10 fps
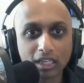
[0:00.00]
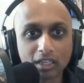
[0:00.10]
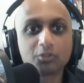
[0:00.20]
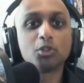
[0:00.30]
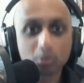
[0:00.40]

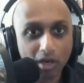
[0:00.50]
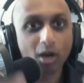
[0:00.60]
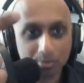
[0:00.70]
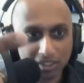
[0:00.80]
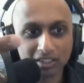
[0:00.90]
if you are
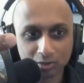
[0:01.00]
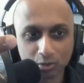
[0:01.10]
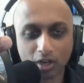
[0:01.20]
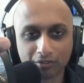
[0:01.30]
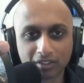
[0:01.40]
opting into
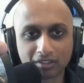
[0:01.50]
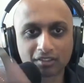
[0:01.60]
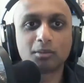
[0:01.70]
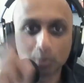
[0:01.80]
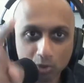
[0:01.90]
a covenant
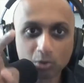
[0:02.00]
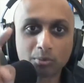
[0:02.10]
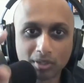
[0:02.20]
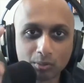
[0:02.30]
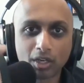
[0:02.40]
system, you
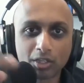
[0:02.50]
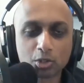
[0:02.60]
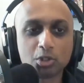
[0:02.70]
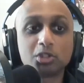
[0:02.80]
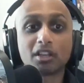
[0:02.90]
would be the one
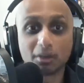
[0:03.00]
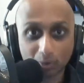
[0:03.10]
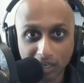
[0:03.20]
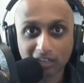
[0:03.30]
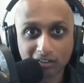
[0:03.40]
to
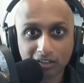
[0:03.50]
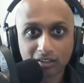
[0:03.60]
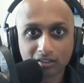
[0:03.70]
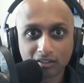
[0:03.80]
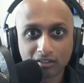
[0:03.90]
generate
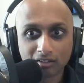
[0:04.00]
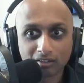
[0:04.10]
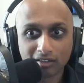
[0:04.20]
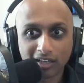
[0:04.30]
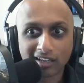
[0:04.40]

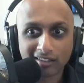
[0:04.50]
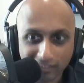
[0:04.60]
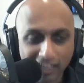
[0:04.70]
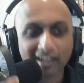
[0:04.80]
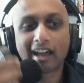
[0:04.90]

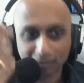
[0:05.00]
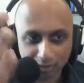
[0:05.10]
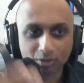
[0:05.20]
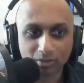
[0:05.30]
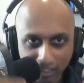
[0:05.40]
that,
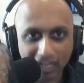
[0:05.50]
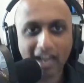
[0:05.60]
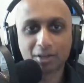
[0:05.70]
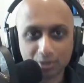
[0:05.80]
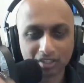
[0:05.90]
like an
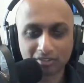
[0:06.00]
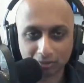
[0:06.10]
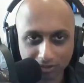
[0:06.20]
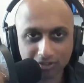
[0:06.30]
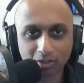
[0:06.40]
address
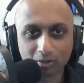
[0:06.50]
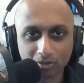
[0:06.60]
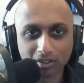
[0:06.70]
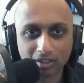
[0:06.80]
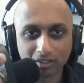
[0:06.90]
or,
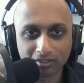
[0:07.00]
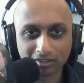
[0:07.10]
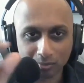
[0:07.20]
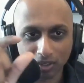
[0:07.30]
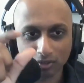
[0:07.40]

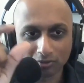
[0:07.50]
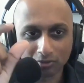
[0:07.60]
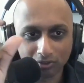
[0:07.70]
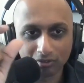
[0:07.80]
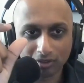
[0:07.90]
some kind
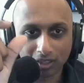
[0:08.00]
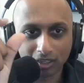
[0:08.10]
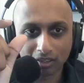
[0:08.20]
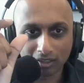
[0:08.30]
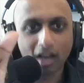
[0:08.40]
of
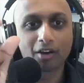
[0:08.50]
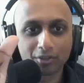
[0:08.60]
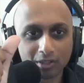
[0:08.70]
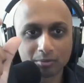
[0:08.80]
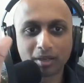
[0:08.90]

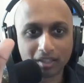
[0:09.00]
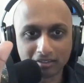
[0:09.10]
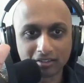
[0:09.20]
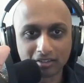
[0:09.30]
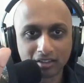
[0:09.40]

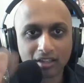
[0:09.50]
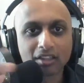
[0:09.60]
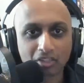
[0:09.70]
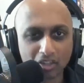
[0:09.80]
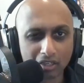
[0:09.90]
covenant-based
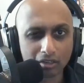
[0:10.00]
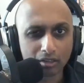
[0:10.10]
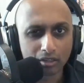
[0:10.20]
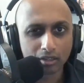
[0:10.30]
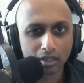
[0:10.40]
thing
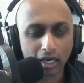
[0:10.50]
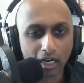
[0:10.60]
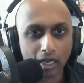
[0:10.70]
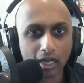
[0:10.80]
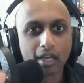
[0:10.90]

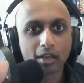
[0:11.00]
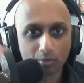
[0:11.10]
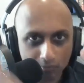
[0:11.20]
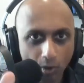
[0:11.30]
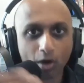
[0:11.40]

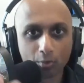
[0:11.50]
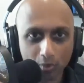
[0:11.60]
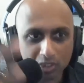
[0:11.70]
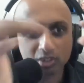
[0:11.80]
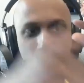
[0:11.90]
on
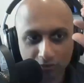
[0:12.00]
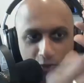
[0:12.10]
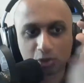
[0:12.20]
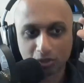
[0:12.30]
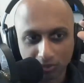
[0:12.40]
which
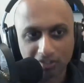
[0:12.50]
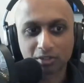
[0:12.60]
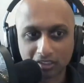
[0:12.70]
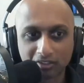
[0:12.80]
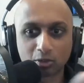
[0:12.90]
future
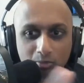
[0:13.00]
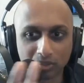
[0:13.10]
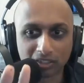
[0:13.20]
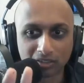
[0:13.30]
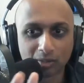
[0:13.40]
restraints could
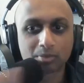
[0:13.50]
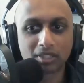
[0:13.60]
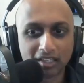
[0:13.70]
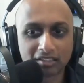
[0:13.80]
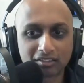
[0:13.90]
be
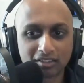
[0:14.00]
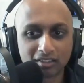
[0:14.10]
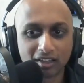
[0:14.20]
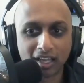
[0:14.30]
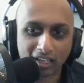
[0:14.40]
placed.
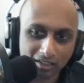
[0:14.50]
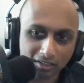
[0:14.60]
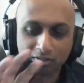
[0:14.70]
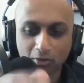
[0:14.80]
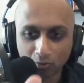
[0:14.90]
And
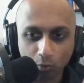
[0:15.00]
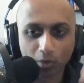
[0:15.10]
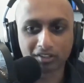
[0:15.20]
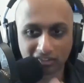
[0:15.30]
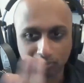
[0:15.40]
it sort of
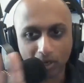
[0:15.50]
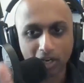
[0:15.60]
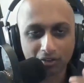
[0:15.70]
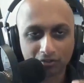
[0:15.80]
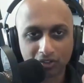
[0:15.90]
works as
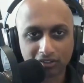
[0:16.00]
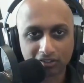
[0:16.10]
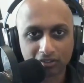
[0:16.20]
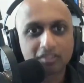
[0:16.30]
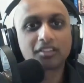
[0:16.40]
part of
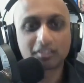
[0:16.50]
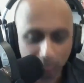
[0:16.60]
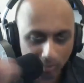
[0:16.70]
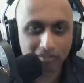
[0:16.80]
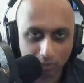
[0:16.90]
this
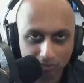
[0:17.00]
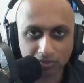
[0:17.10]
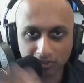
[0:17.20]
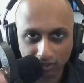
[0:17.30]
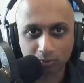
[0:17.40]
system, as
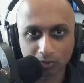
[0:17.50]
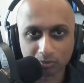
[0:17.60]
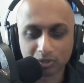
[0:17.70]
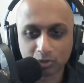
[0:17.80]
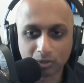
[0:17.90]

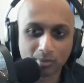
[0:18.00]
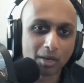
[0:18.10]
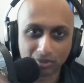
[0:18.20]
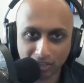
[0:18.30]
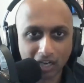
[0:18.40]
we've been talking
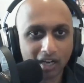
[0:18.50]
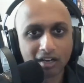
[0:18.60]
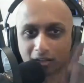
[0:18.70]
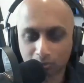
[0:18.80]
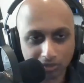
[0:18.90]
about with
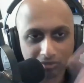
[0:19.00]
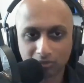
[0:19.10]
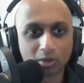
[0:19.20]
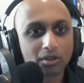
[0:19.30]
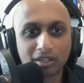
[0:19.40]
Arc, and with
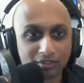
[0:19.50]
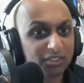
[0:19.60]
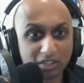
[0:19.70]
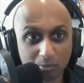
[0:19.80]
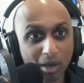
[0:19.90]

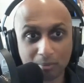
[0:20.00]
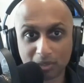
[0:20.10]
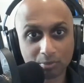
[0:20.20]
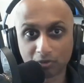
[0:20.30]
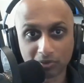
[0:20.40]
even there might
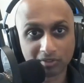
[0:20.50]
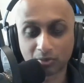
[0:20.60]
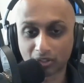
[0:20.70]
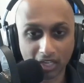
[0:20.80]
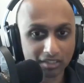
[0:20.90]
be improvements
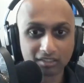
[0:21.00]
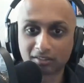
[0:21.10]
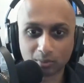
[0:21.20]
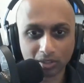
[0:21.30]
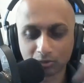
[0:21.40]
with Lightning
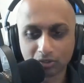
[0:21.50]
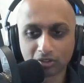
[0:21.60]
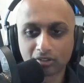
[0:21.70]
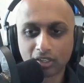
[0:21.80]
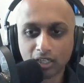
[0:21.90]
as well. Who
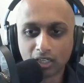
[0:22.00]
knows?